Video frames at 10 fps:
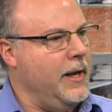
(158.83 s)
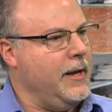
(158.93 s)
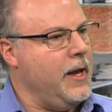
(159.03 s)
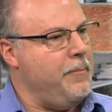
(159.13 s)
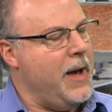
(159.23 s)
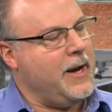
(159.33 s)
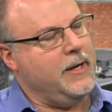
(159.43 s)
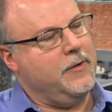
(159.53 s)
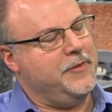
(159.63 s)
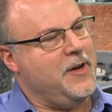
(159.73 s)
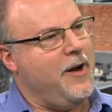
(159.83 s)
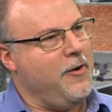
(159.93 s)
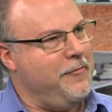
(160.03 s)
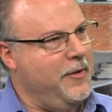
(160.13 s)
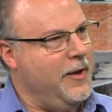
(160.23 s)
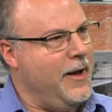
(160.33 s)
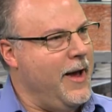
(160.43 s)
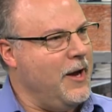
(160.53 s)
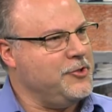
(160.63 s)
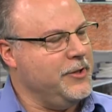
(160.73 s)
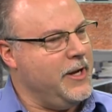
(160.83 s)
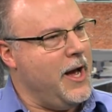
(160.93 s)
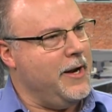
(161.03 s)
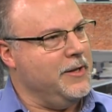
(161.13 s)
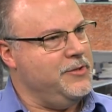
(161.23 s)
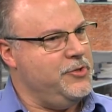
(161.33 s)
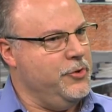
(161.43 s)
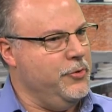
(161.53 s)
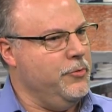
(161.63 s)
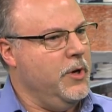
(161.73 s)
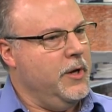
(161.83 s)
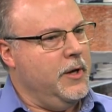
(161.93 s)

and get back into photography, I actually got into